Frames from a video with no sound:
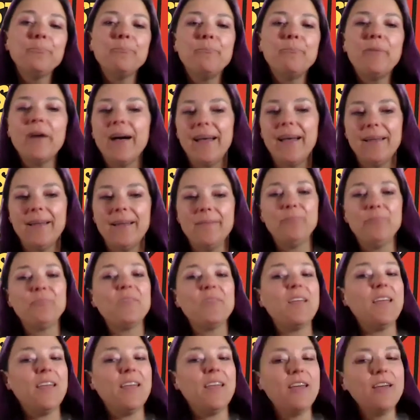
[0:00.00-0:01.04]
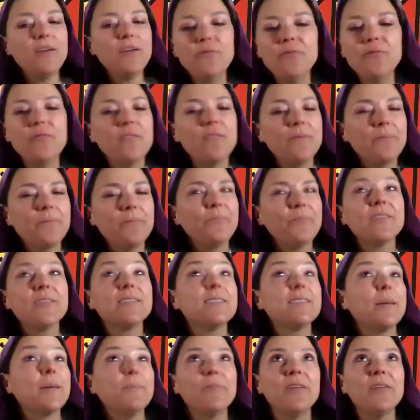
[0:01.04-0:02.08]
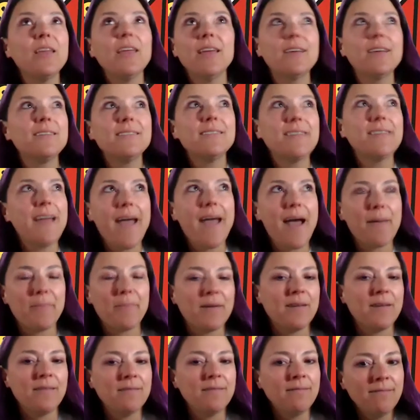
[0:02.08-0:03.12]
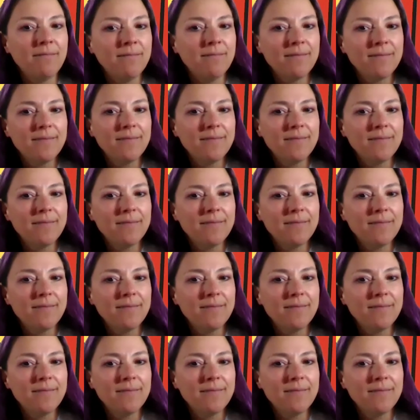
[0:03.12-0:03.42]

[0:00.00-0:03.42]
but if something is to happen,